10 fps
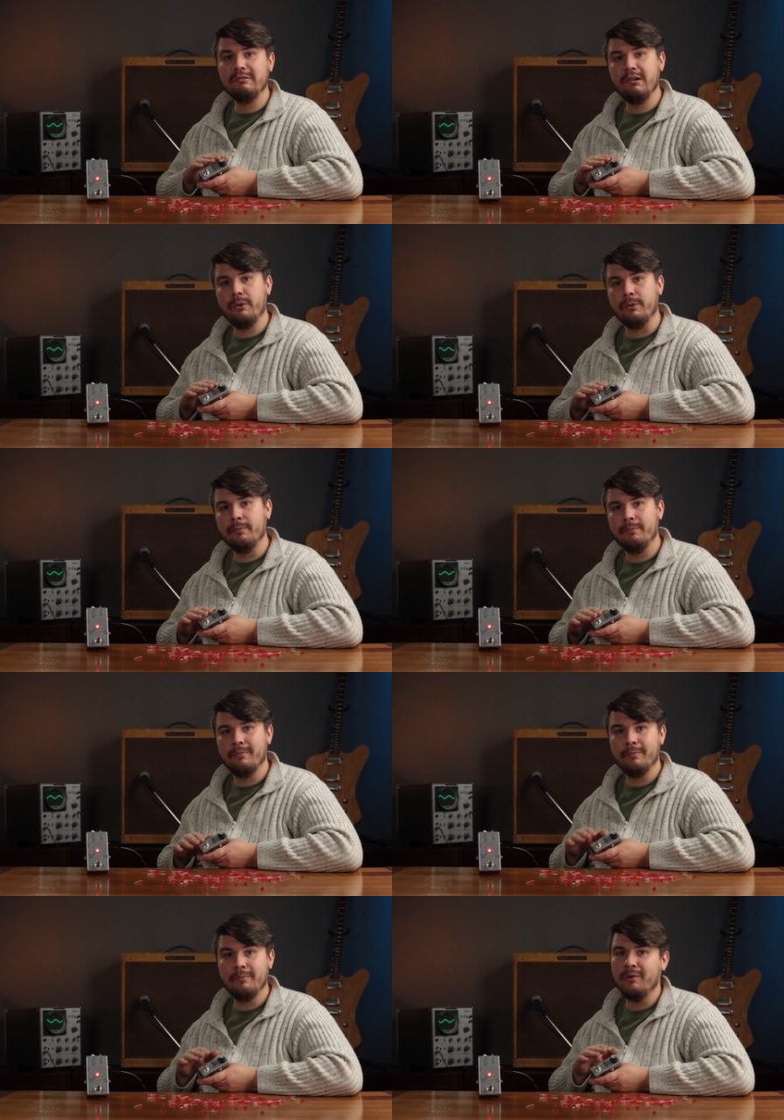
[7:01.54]
to grow,
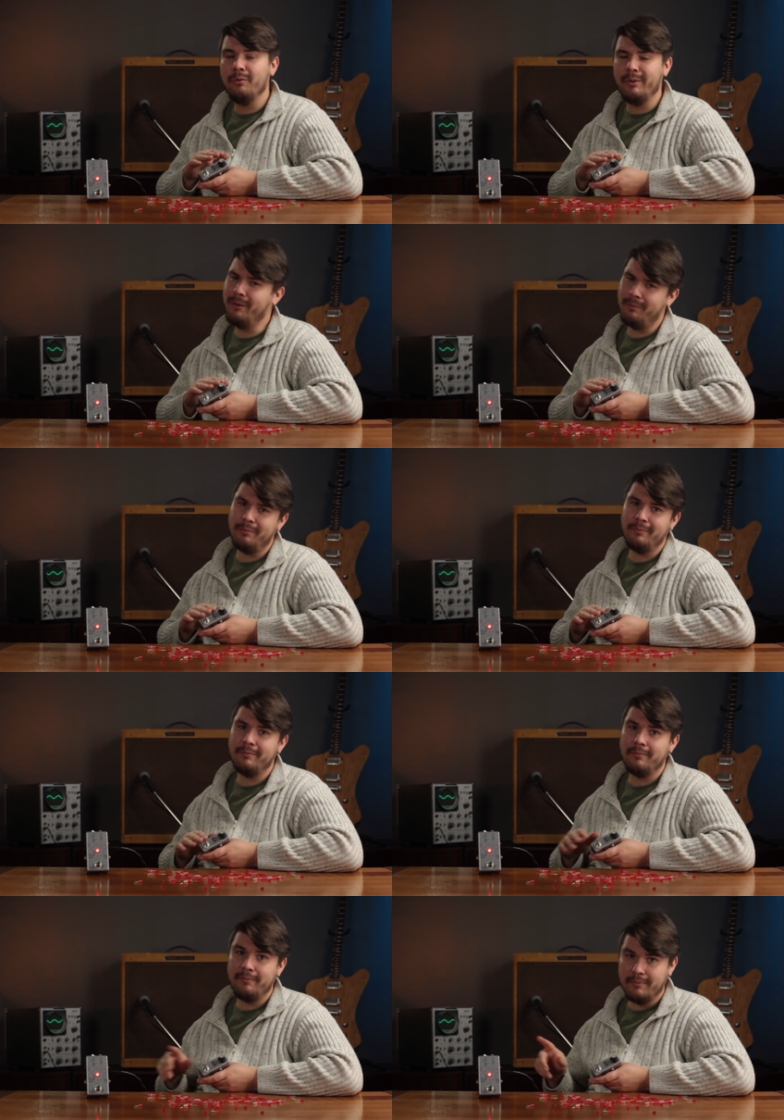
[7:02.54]
well,
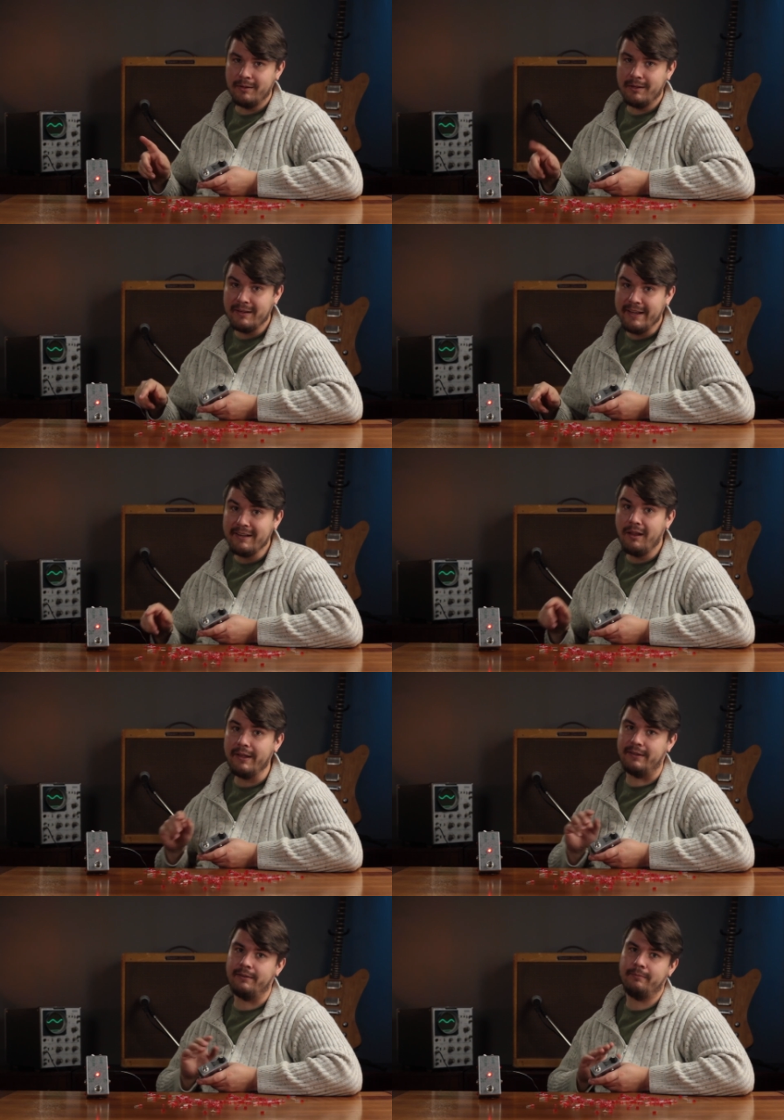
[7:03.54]
click
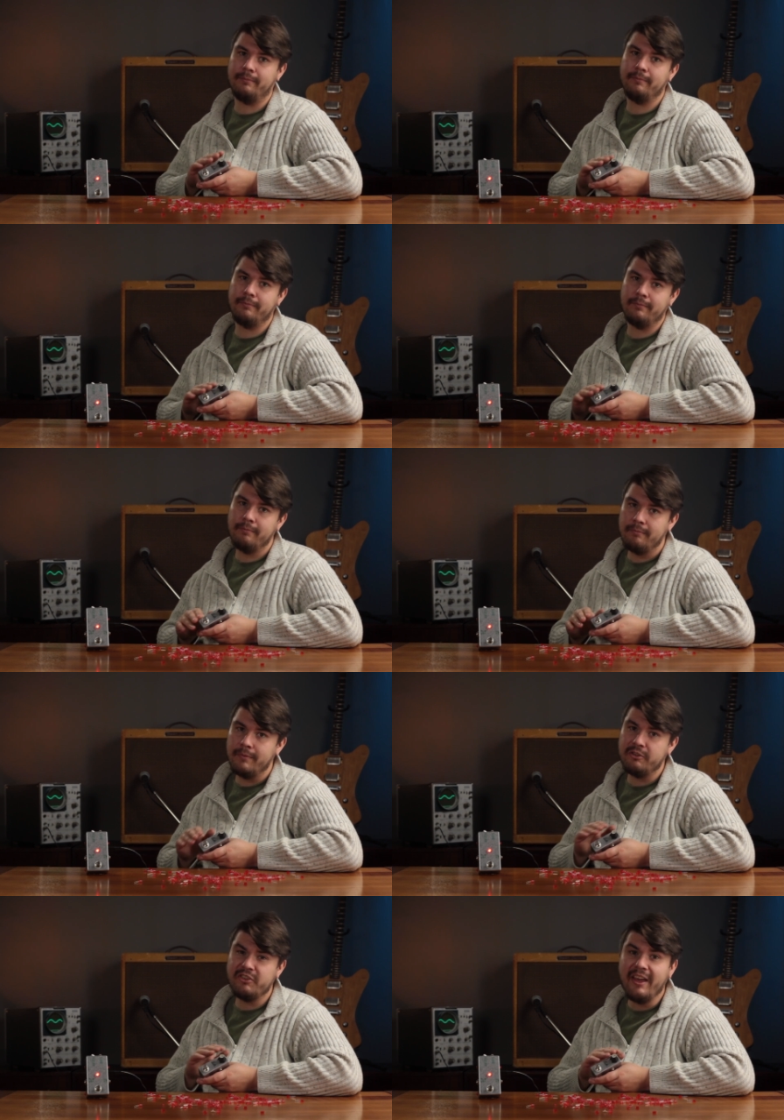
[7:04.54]
like,
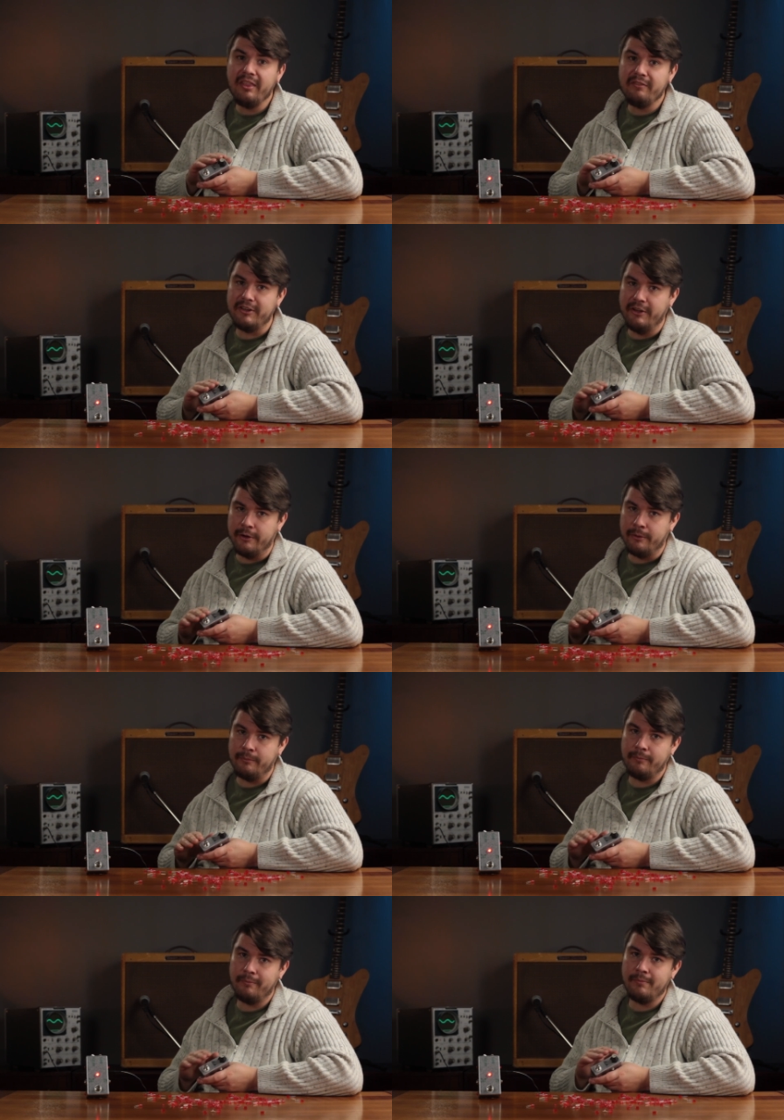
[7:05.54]
share the video,
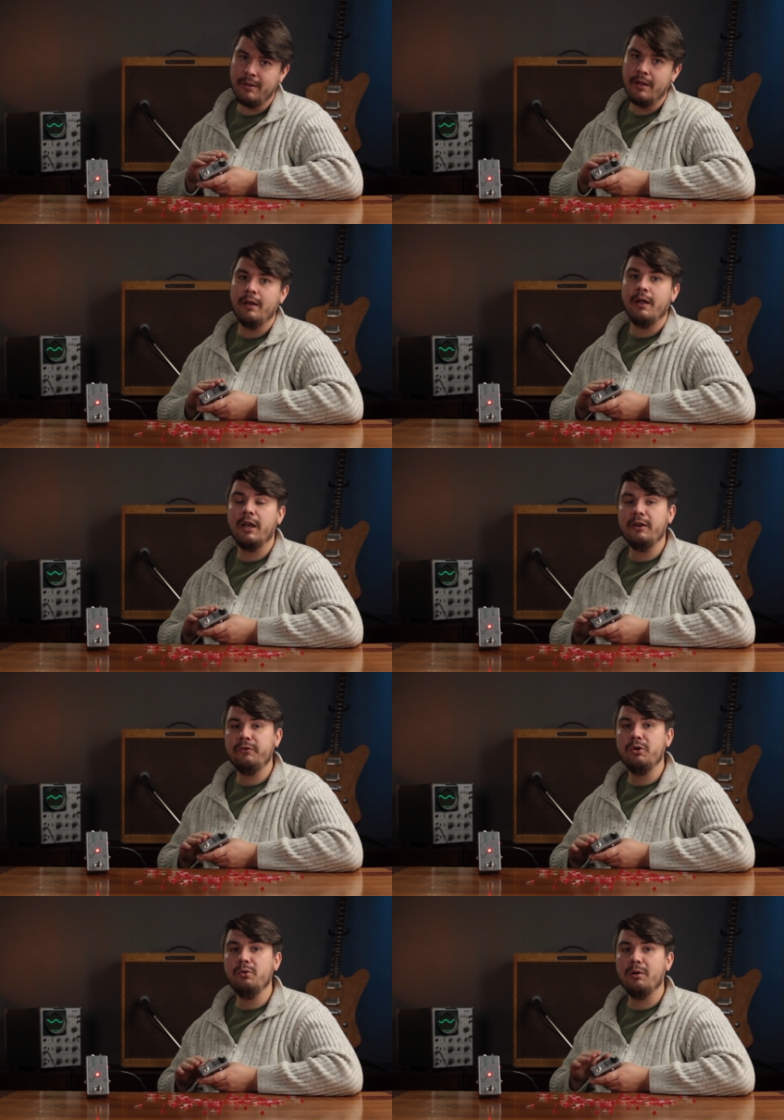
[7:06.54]
and
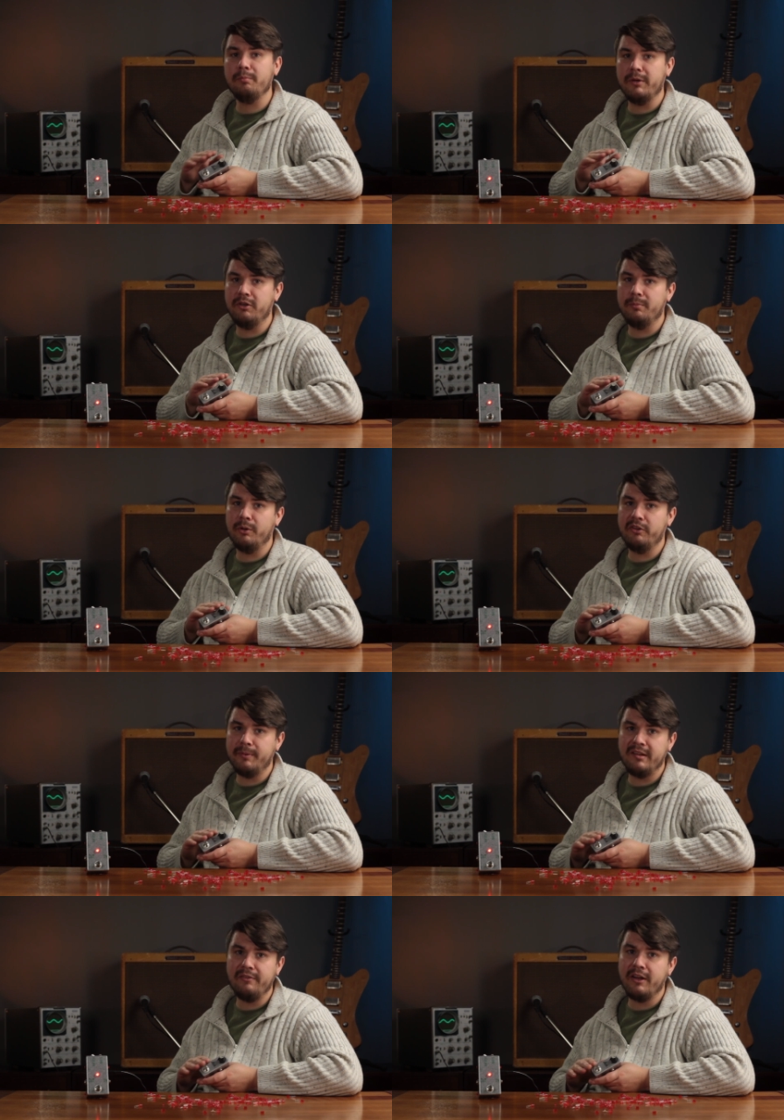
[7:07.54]
if you want me to build a
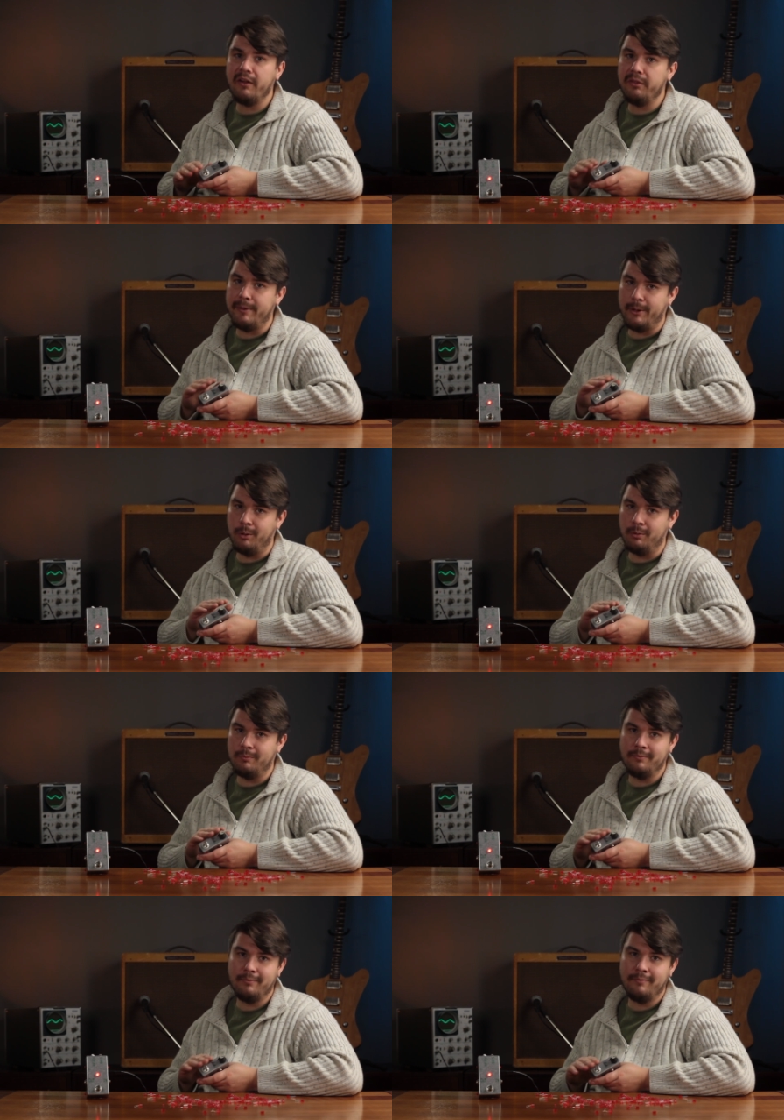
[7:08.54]
specific other pedal,
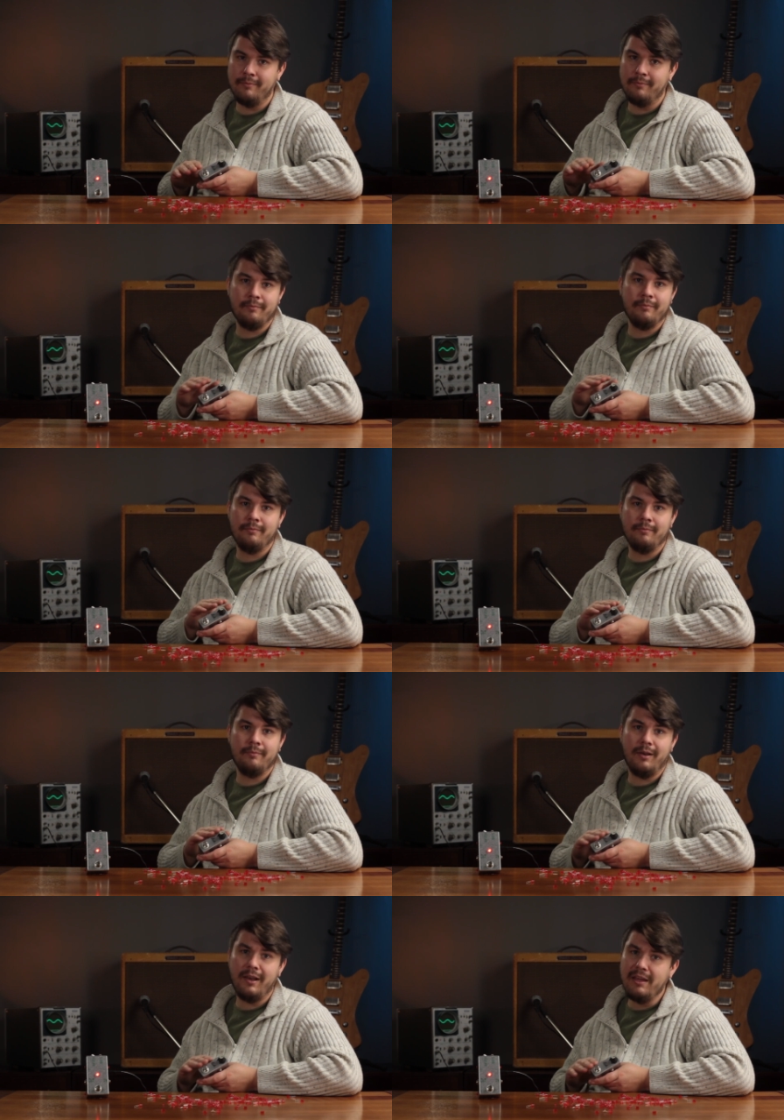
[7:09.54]

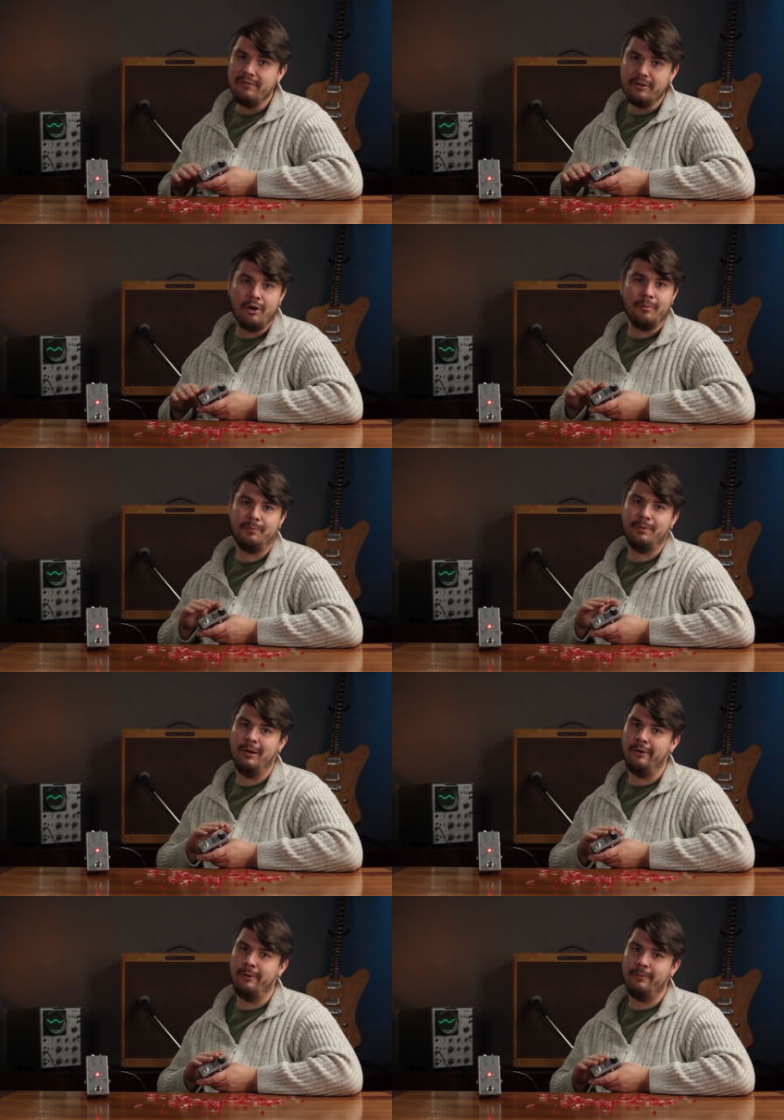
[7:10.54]
leave a comment
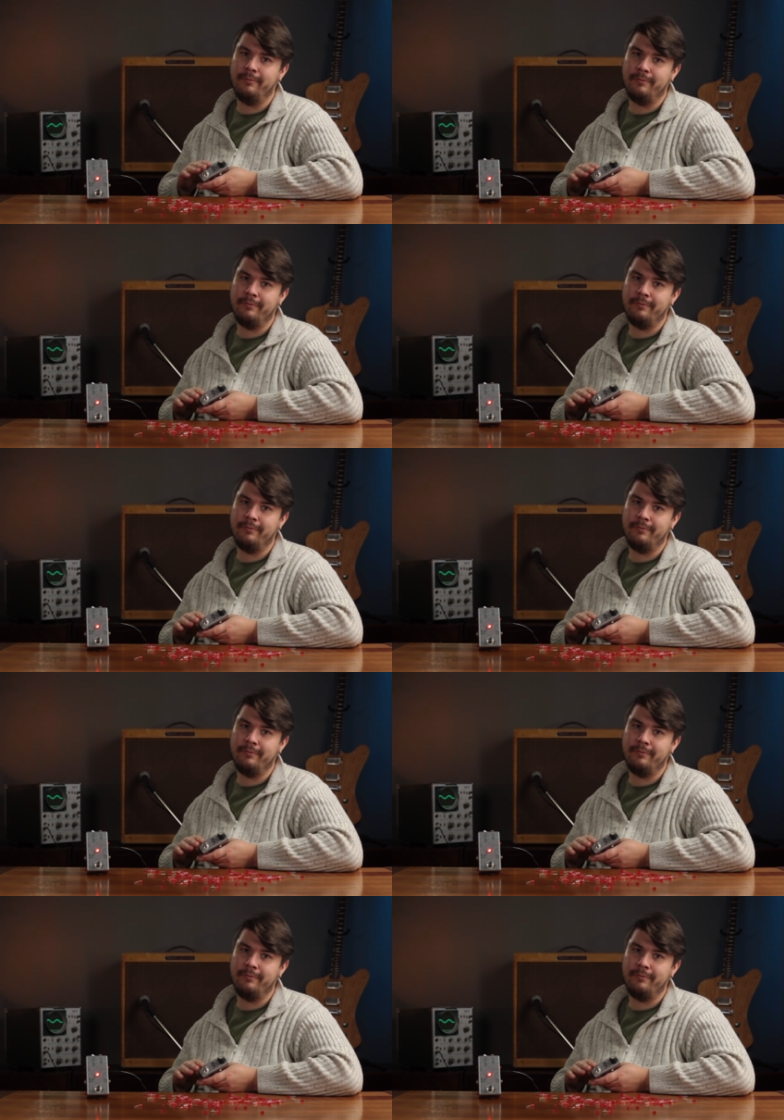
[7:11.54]
below.